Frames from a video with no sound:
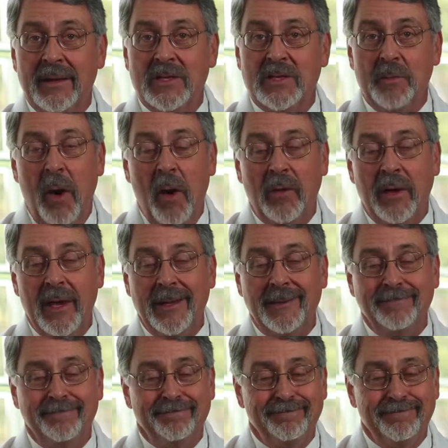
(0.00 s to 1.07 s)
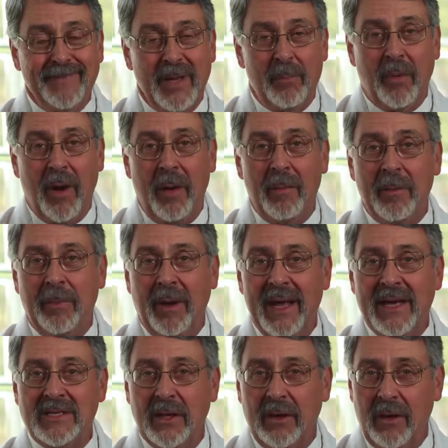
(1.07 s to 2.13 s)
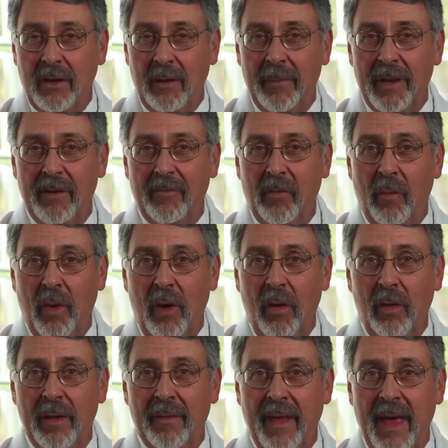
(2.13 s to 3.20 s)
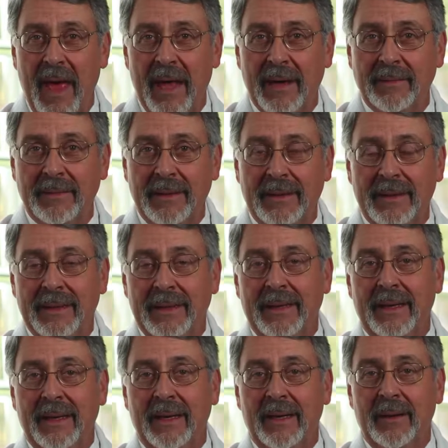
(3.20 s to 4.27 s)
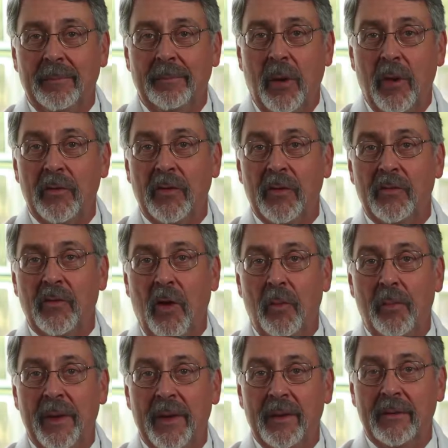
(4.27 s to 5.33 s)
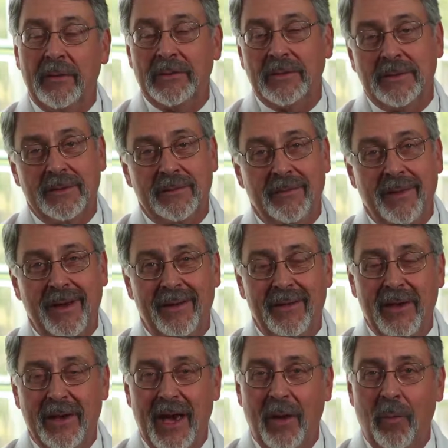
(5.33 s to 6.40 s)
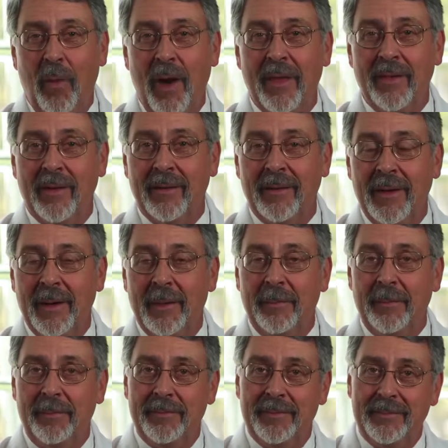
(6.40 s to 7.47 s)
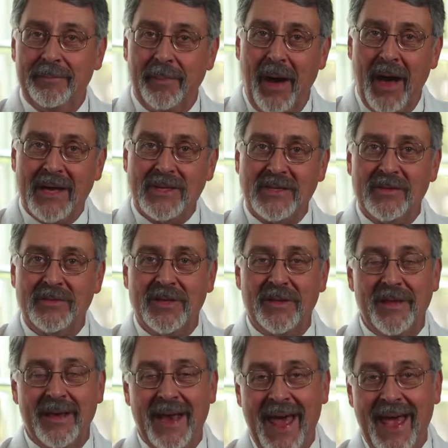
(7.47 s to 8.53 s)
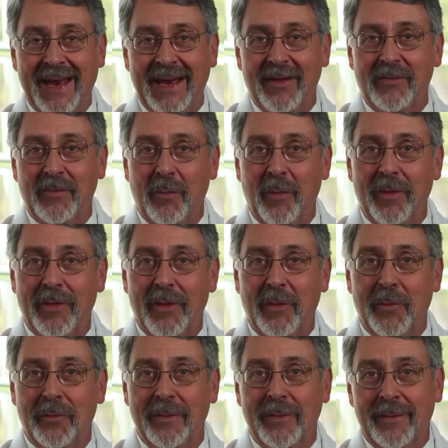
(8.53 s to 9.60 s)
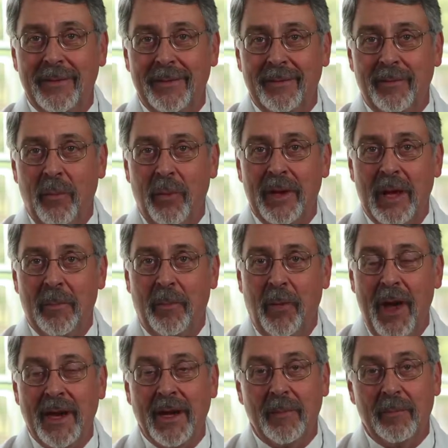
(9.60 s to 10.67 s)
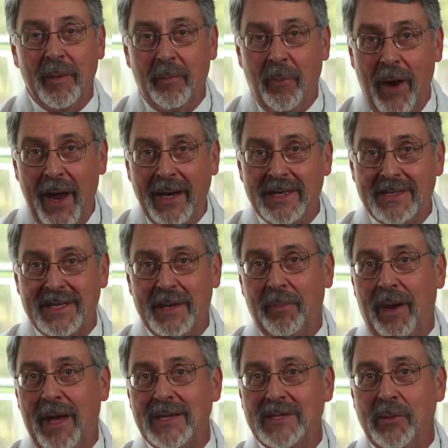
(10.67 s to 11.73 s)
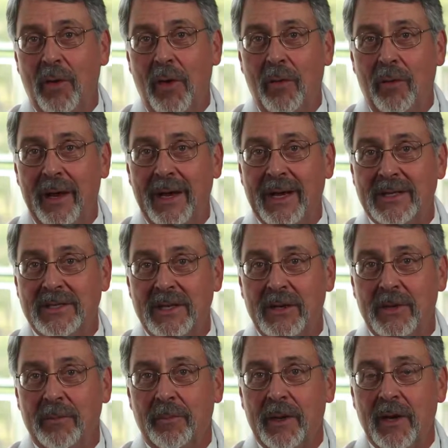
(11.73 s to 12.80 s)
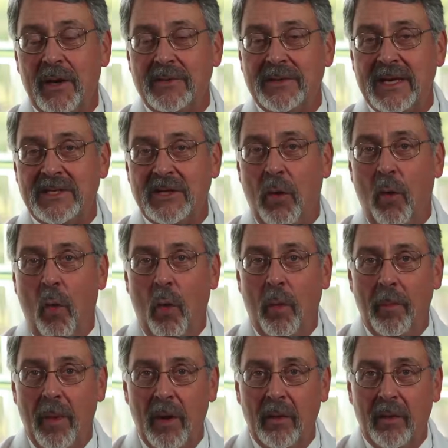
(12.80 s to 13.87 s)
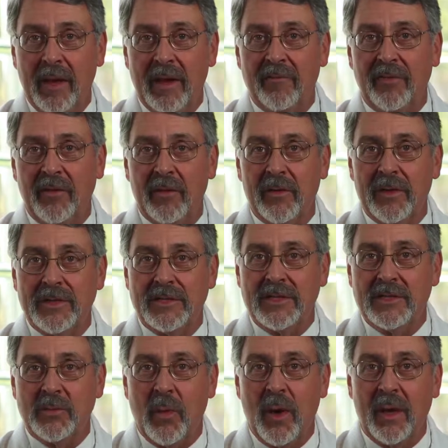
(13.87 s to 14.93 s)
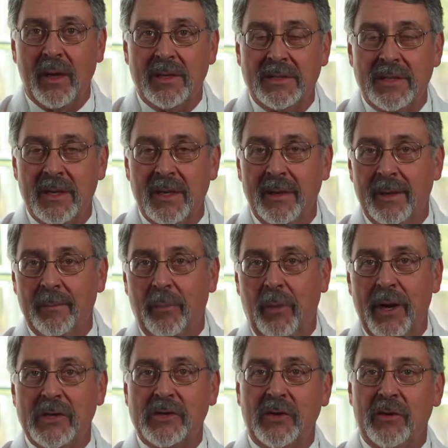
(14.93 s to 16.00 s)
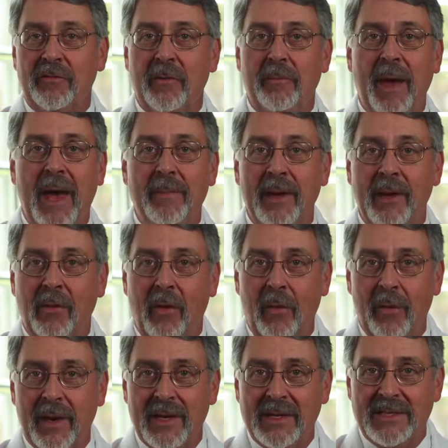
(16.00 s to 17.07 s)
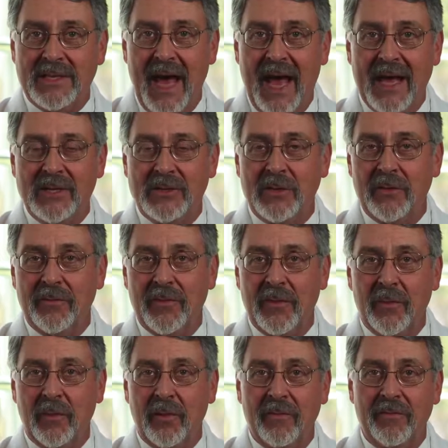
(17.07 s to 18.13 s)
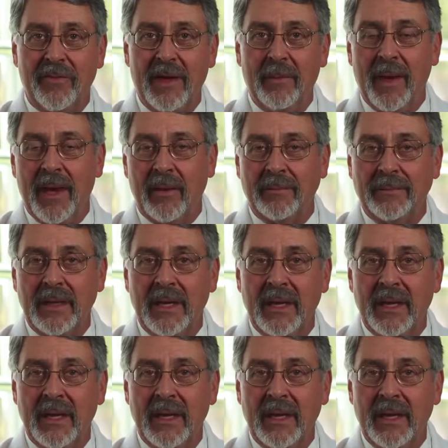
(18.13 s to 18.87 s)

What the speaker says: Smoking probably plays a little bit of a role in that. Birth control pills, well, you got to weigh the positives and the negatives of whether you want to get pregnant. But pregnancy plays a role in it too, because that's a hormonal influence as well as pressure of a baby growing inside you if you're a female.